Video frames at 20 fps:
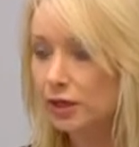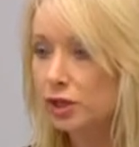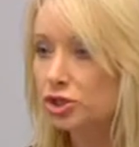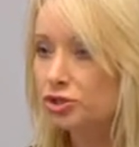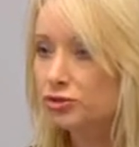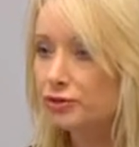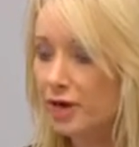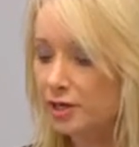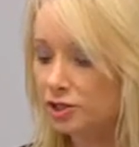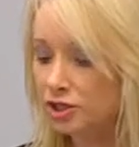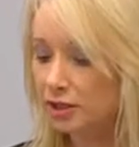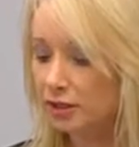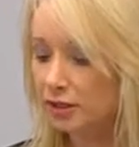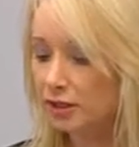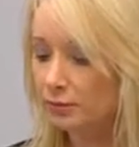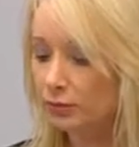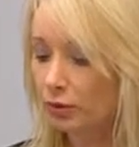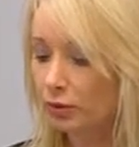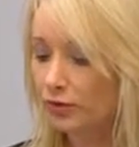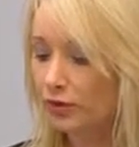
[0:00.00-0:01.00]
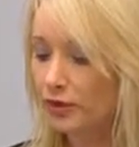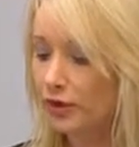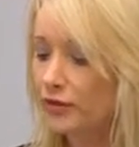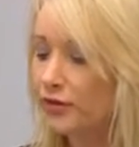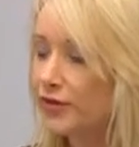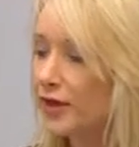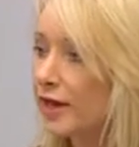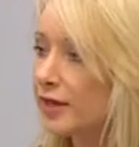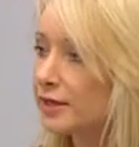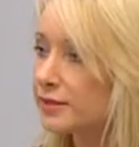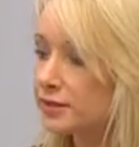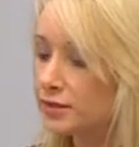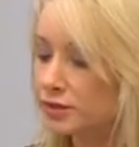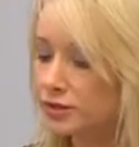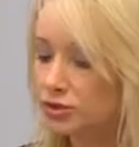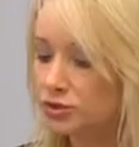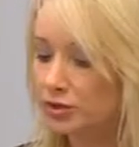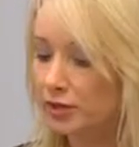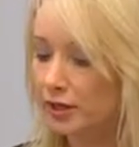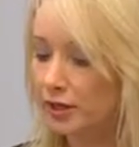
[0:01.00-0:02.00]
Tragically, more than one thousand
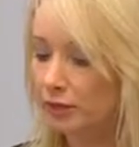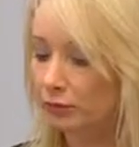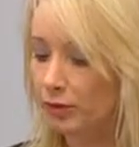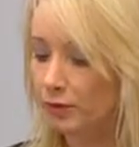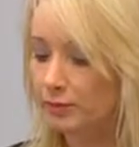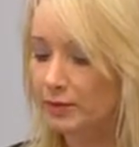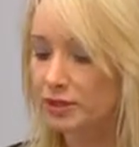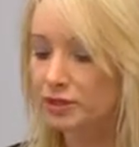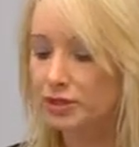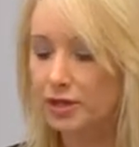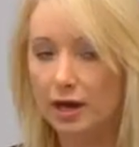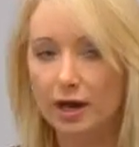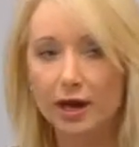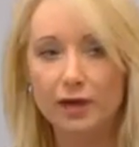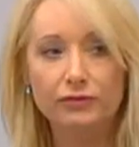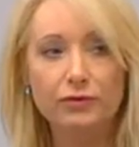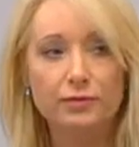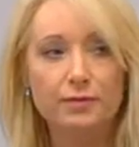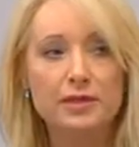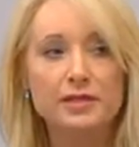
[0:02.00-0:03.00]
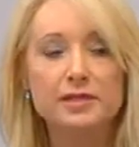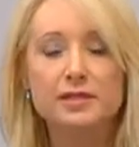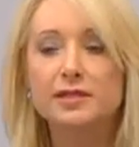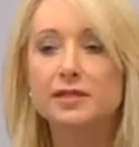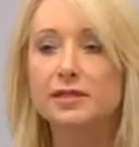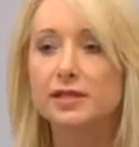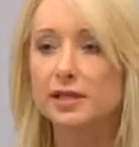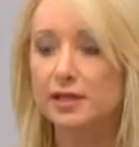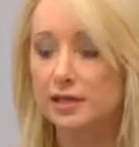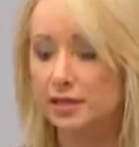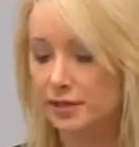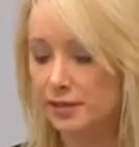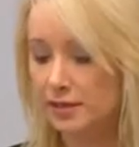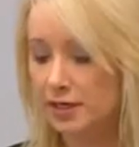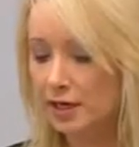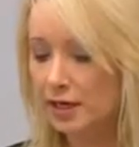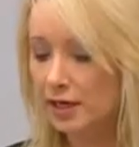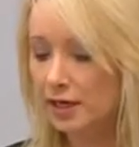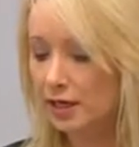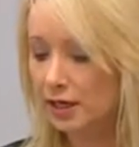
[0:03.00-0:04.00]
Australian women die from this disease
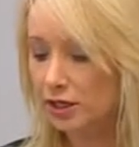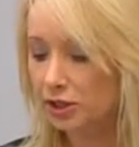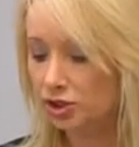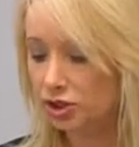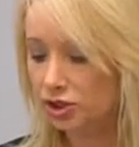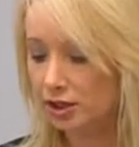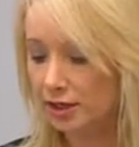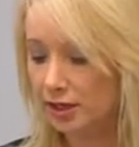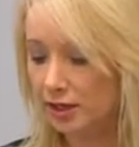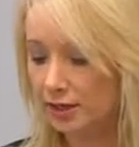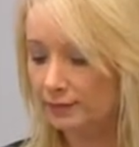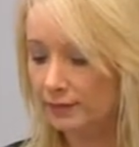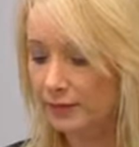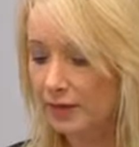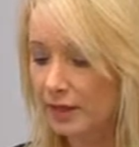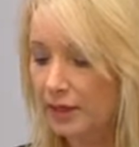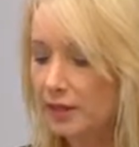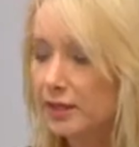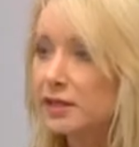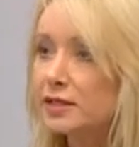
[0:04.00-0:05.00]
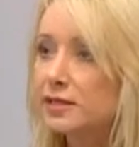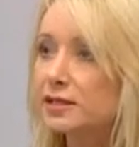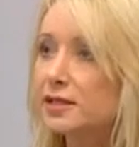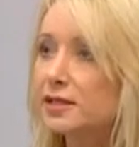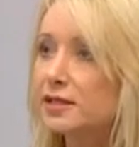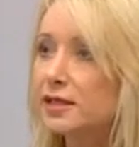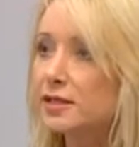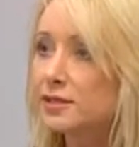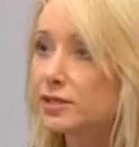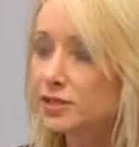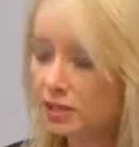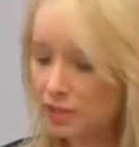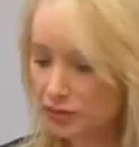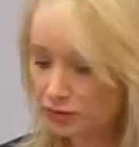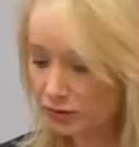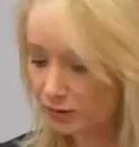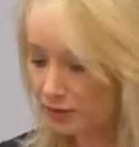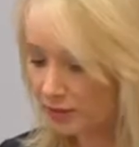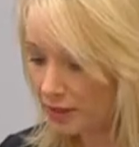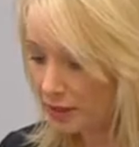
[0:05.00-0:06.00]
each year. Statistics
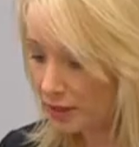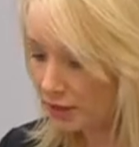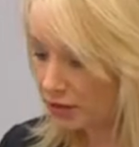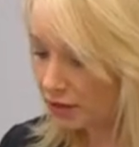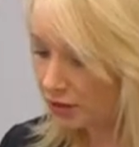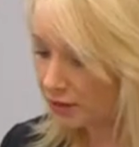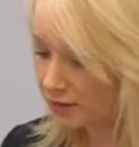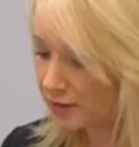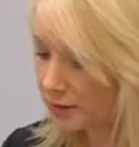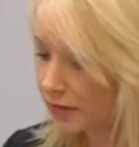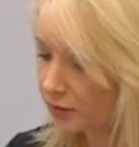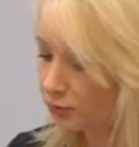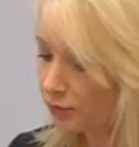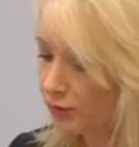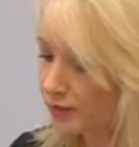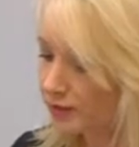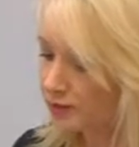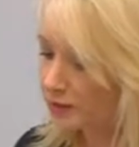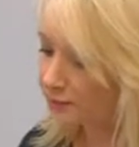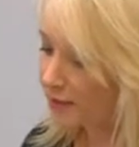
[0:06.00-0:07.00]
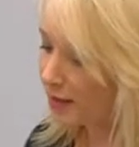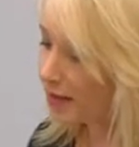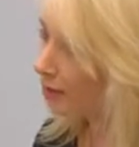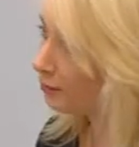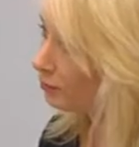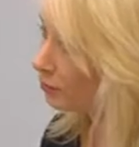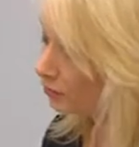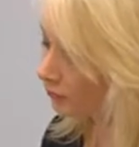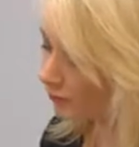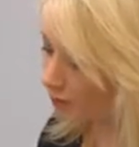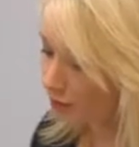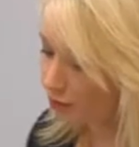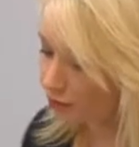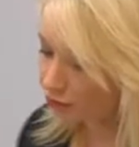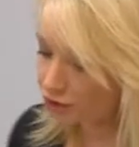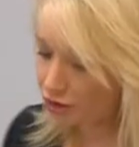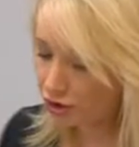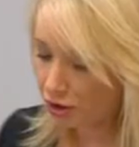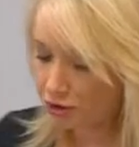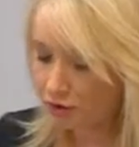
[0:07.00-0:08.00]
from the New South Wales Department of
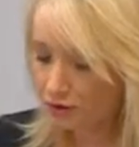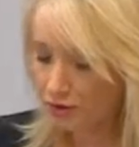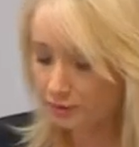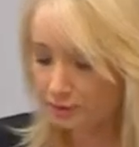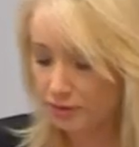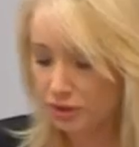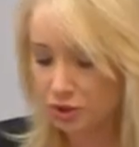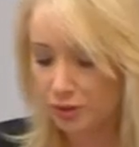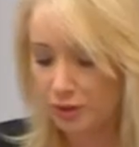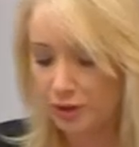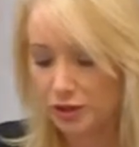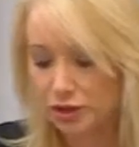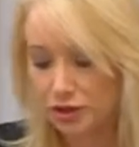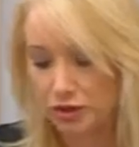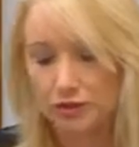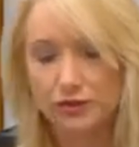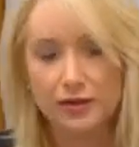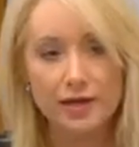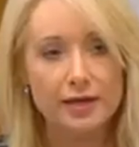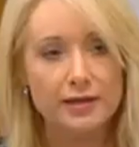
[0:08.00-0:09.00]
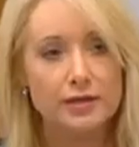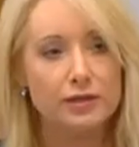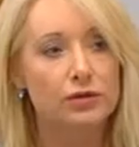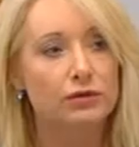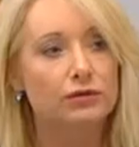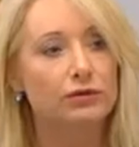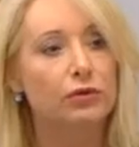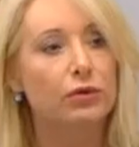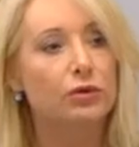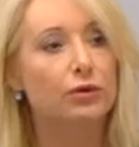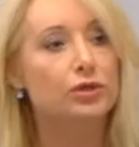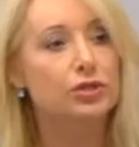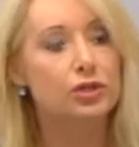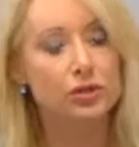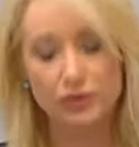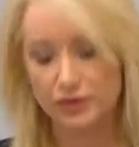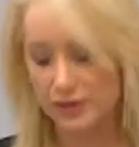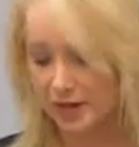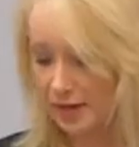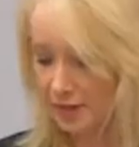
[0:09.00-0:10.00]
Health show that between two thousand four and
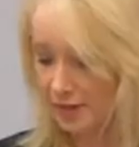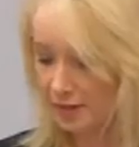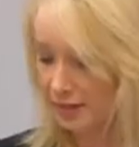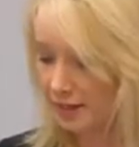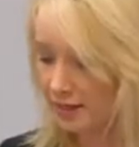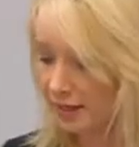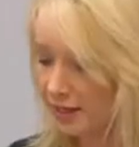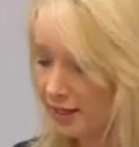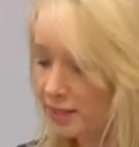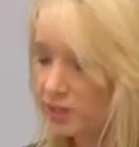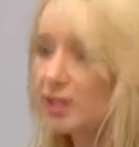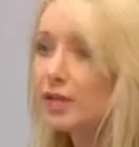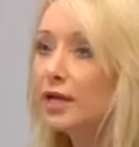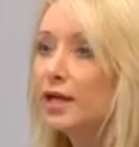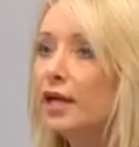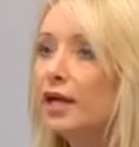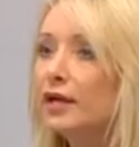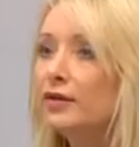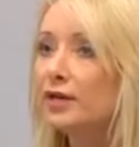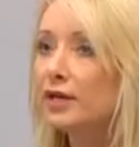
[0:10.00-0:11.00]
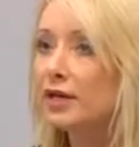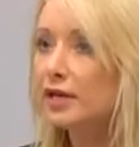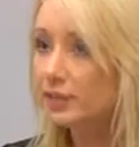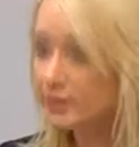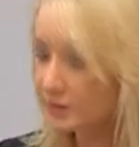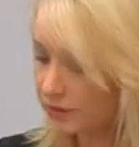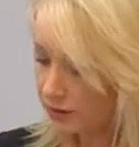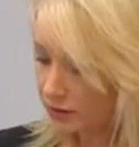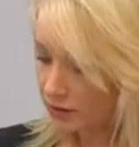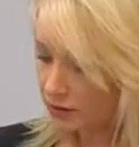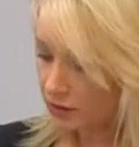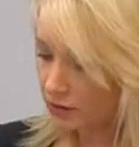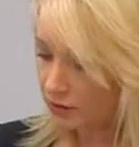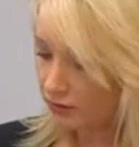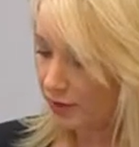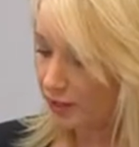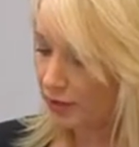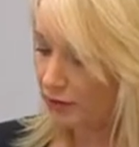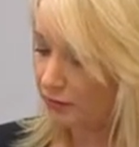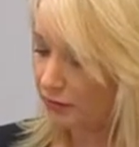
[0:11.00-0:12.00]
two thousand eight, the incidence
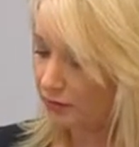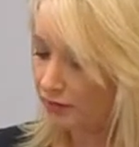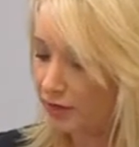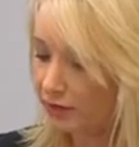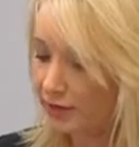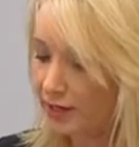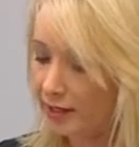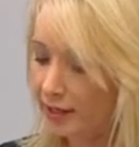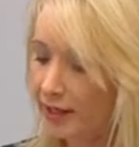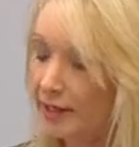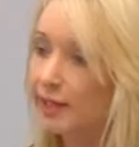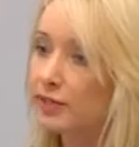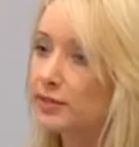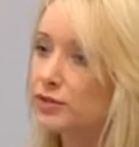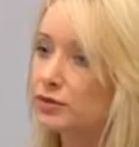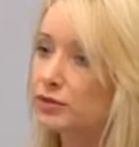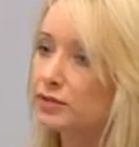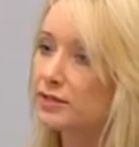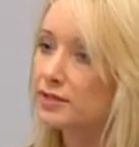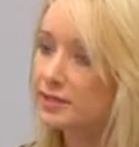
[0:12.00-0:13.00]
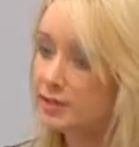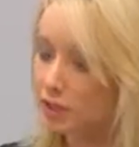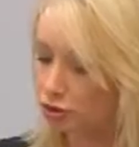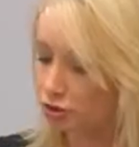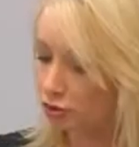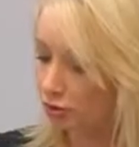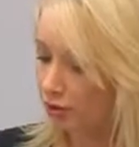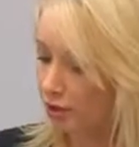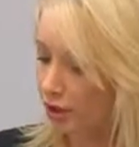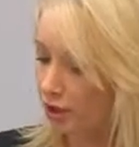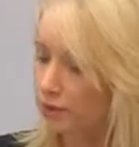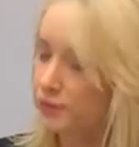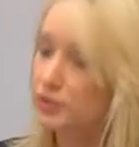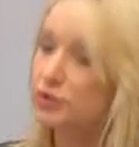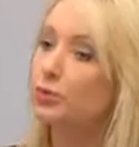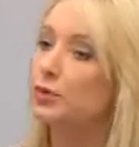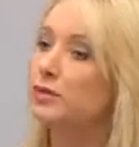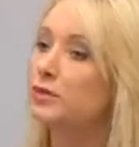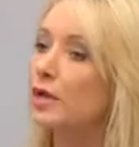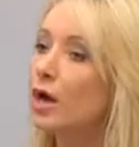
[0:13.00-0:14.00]
rate of ovarian cancer on the Central
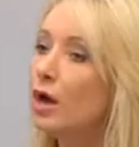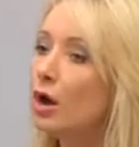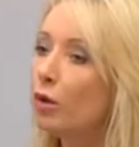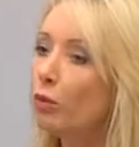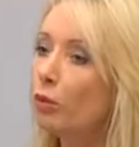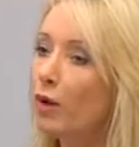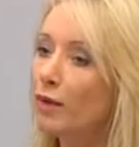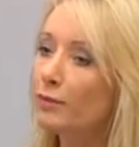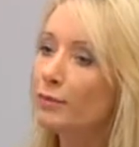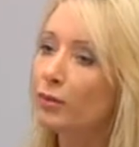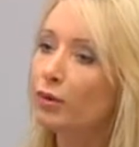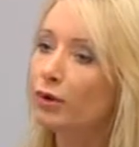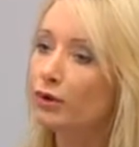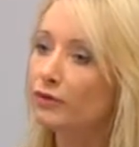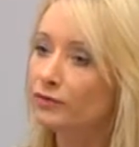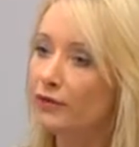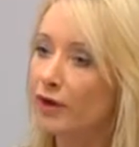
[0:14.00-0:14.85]
Coast was one point